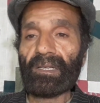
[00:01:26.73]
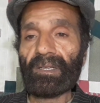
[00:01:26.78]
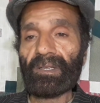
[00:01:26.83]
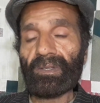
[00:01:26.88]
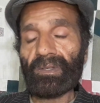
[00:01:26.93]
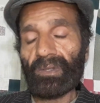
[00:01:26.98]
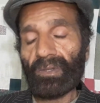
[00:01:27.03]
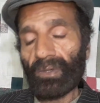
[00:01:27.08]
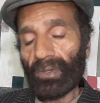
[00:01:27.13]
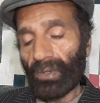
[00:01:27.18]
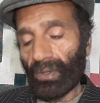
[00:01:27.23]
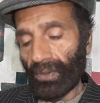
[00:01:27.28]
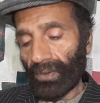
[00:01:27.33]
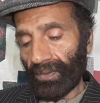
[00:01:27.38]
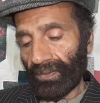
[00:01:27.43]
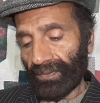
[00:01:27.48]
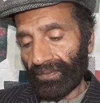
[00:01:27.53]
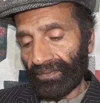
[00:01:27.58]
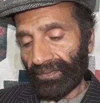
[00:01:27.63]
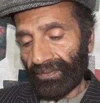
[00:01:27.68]
So
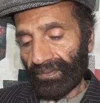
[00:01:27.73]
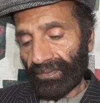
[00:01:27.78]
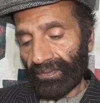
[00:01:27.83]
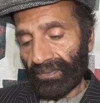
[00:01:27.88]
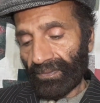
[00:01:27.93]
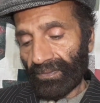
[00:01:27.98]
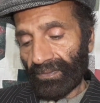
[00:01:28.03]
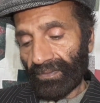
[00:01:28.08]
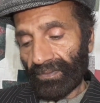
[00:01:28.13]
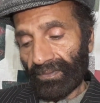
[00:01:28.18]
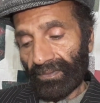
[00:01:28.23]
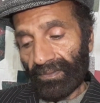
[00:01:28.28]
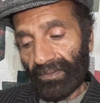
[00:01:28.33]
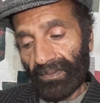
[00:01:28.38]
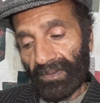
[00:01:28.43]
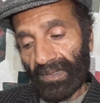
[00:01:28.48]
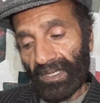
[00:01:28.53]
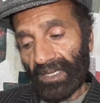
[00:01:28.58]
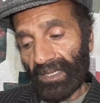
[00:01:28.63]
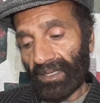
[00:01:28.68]

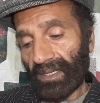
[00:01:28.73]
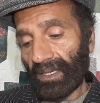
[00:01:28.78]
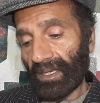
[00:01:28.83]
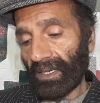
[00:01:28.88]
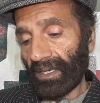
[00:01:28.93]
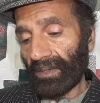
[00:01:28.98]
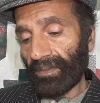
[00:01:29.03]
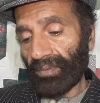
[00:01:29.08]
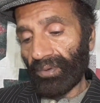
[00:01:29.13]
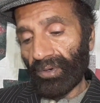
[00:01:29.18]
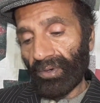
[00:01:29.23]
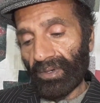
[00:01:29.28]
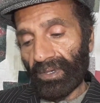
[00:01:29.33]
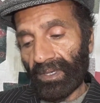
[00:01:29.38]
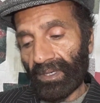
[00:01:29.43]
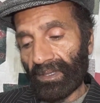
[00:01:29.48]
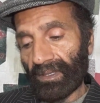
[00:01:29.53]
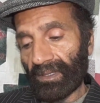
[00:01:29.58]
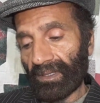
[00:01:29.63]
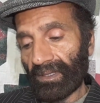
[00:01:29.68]
it's really
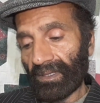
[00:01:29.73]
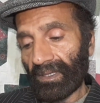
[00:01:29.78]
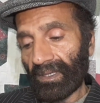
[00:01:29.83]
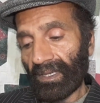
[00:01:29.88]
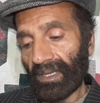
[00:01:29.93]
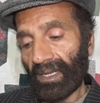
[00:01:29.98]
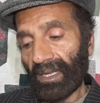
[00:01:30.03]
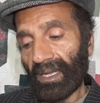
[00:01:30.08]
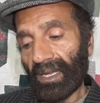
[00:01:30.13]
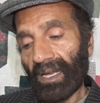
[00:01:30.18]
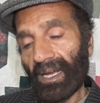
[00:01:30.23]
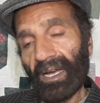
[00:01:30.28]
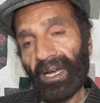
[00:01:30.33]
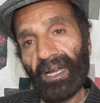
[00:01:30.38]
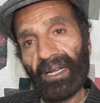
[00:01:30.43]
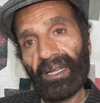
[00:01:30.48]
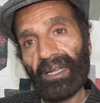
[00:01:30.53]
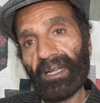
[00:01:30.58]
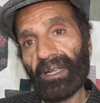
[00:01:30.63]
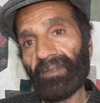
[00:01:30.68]
important.
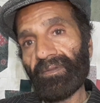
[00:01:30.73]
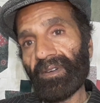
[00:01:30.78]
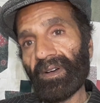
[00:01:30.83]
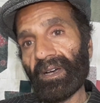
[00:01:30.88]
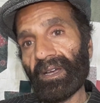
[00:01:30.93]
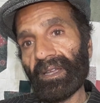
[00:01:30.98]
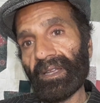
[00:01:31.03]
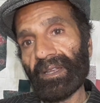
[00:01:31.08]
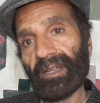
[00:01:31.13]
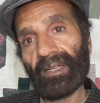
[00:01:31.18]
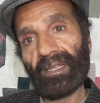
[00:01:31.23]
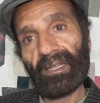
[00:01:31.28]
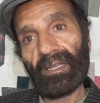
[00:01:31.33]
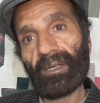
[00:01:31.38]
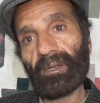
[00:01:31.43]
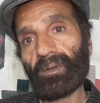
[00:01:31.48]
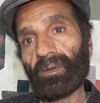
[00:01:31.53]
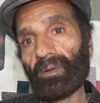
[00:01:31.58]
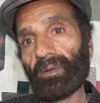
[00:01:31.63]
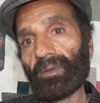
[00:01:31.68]
Identify the
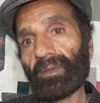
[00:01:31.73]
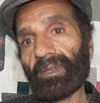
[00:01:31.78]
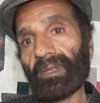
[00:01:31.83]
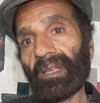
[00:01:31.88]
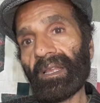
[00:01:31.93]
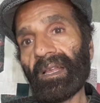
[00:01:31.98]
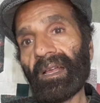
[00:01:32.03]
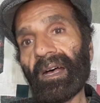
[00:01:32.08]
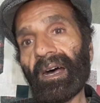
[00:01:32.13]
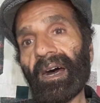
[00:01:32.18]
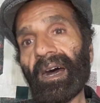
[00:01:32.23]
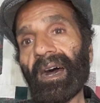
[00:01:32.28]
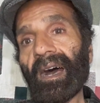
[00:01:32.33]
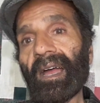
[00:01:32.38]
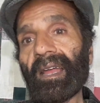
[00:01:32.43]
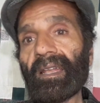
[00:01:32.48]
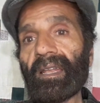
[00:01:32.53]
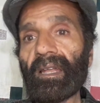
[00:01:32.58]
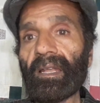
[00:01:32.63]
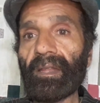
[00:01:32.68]
goals,
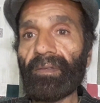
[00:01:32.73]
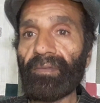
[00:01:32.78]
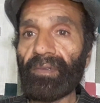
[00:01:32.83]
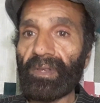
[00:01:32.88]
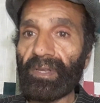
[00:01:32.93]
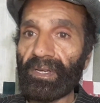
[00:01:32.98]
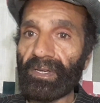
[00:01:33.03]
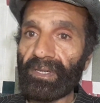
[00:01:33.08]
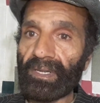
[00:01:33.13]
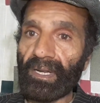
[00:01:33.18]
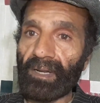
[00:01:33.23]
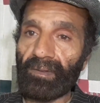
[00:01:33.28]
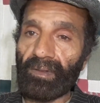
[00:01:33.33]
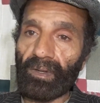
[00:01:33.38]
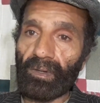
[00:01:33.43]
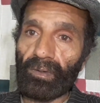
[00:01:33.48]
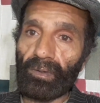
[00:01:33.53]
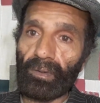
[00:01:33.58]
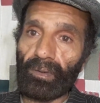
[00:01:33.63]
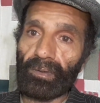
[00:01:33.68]
identification of the
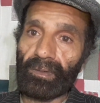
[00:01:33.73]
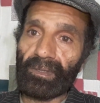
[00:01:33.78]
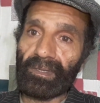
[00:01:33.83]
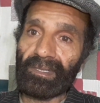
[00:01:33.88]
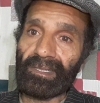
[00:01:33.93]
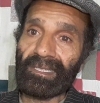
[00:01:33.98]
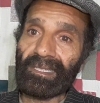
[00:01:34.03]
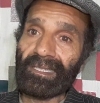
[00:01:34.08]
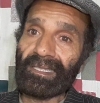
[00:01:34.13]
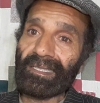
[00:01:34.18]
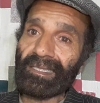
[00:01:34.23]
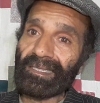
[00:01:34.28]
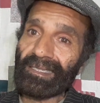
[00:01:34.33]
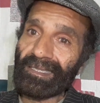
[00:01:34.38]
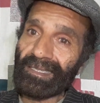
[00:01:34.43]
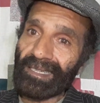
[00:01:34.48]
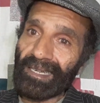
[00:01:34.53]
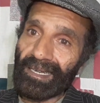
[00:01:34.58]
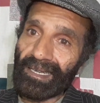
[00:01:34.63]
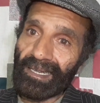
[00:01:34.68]
goals,
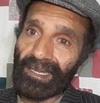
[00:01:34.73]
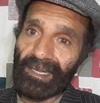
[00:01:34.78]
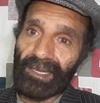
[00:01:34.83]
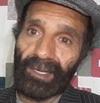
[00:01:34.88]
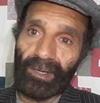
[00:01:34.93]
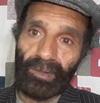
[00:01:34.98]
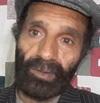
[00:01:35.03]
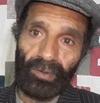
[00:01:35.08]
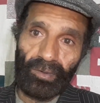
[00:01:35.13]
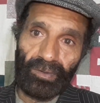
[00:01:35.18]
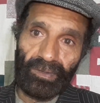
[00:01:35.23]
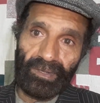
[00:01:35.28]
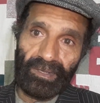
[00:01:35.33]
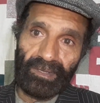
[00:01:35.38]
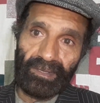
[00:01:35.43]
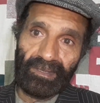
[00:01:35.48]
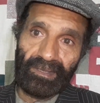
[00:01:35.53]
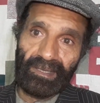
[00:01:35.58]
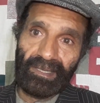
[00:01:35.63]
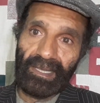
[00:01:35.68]
setting the goals.
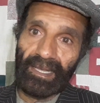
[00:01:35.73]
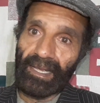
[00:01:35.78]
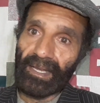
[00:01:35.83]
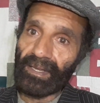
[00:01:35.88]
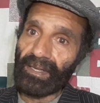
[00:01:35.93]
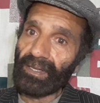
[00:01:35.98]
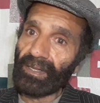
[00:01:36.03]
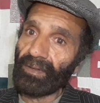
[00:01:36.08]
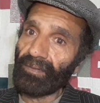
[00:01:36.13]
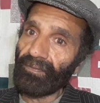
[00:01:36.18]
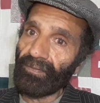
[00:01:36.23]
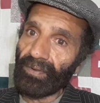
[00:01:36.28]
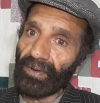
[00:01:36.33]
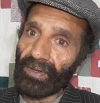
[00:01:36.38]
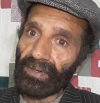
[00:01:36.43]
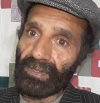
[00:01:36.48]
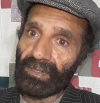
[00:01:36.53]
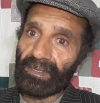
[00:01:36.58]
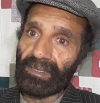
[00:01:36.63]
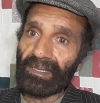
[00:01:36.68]
That's the
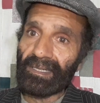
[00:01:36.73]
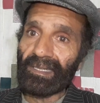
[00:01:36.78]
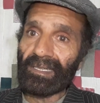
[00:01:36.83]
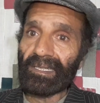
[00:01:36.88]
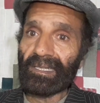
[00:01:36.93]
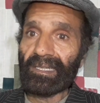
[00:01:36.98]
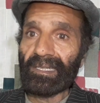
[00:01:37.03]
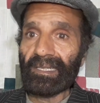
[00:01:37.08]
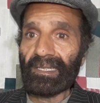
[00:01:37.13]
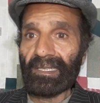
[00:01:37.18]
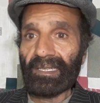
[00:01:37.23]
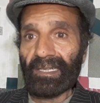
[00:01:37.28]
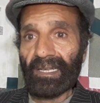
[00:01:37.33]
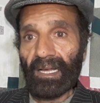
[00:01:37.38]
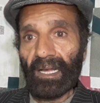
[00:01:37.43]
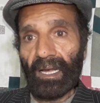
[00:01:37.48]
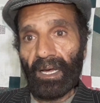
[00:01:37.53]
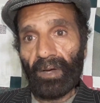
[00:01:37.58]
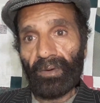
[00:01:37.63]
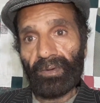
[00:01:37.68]
first
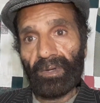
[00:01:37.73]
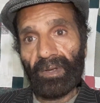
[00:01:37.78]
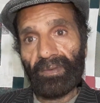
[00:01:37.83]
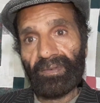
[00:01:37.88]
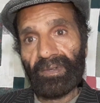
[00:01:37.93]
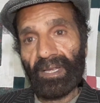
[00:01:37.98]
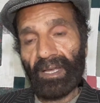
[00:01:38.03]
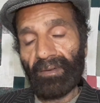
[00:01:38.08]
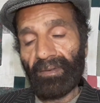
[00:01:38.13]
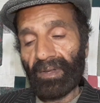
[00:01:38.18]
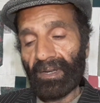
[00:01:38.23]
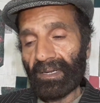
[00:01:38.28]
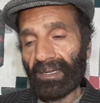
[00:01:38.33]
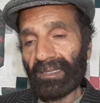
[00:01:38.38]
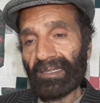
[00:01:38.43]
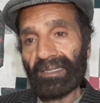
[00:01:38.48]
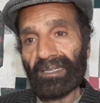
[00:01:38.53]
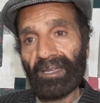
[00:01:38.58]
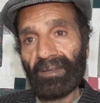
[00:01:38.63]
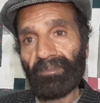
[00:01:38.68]
out of 7
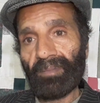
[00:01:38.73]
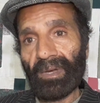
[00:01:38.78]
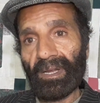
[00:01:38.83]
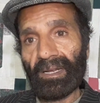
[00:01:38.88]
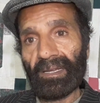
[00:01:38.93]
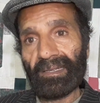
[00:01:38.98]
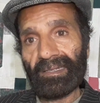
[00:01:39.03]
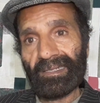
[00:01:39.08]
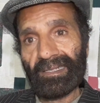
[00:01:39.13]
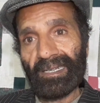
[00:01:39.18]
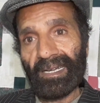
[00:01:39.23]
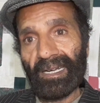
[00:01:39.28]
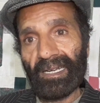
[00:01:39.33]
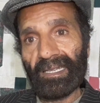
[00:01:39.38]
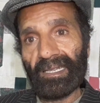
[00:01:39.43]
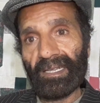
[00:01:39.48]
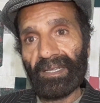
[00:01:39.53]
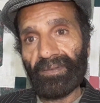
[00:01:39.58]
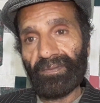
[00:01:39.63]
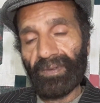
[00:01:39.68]
simple
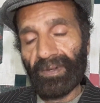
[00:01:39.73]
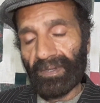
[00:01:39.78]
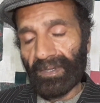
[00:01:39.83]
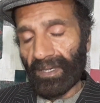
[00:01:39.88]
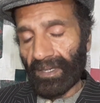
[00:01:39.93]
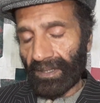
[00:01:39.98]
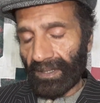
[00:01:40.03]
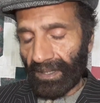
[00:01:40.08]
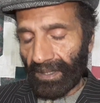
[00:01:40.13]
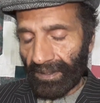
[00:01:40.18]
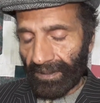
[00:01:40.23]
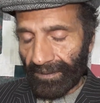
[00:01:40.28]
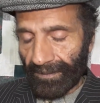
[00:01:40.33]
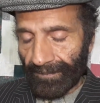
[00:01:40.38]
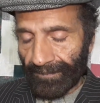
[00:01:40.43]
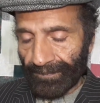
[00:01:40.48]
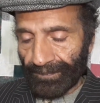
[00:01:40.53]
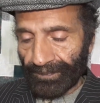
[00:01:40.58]
strategies for success.